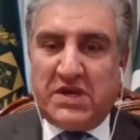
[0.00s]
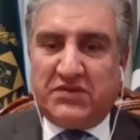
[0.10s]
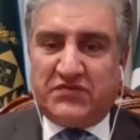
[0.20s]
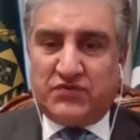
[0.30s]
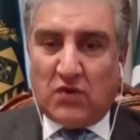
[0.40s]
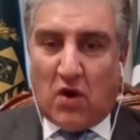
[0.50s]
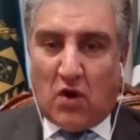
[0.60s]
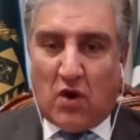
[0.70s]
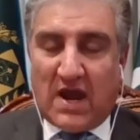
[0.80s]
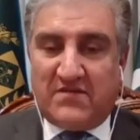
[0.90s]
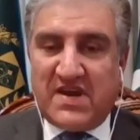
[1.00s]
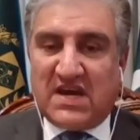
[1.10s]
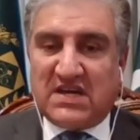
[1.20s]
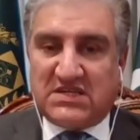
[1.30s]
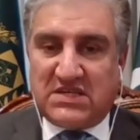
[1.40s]
We saw and
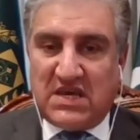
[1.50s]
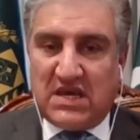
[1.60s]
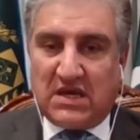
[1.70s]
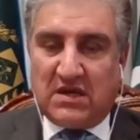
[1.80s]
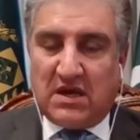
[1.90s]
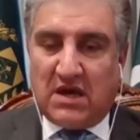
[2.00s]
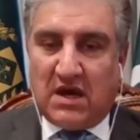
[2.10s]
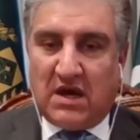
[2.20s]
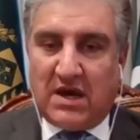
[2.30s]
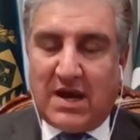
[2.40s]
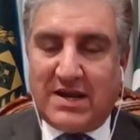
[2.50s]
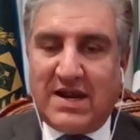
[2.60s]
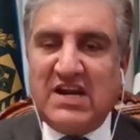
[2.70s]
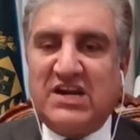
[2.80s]
we are seeing an